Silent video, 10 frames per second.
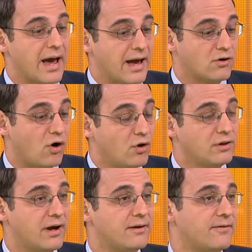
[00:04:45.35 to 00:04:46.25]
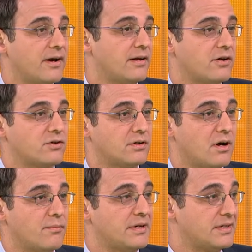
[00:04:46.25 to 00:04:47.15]
and online financial
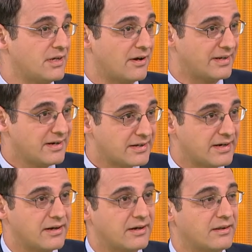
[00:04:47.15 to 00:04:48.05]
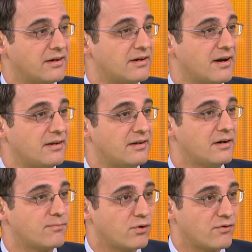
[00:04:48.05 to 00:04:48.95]
companies now they're getting there and
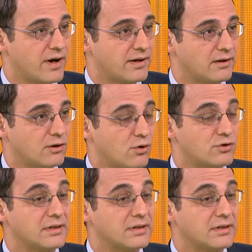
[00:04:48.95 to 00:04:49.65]
they're providing loans.